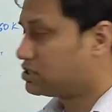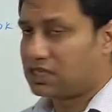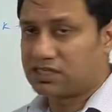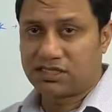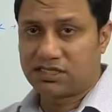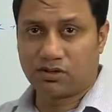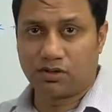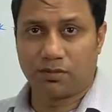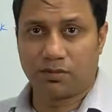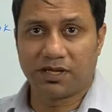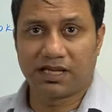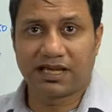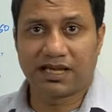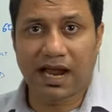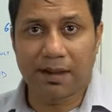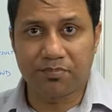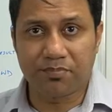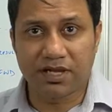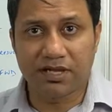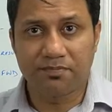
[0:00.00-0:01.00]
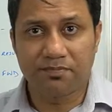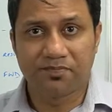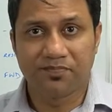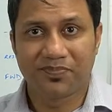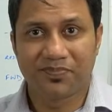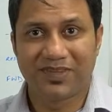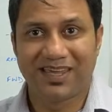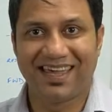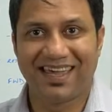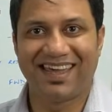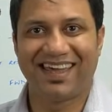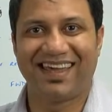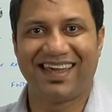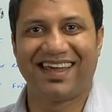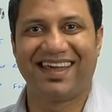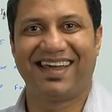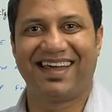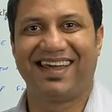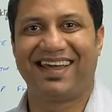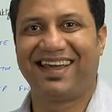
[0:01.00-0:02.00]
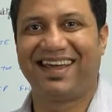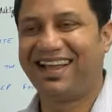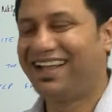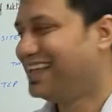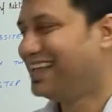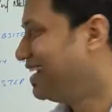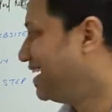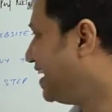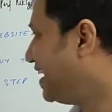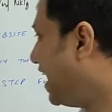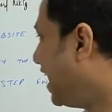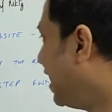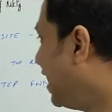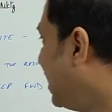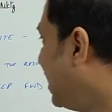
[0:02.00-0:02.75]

are going to be crappy. Yeah.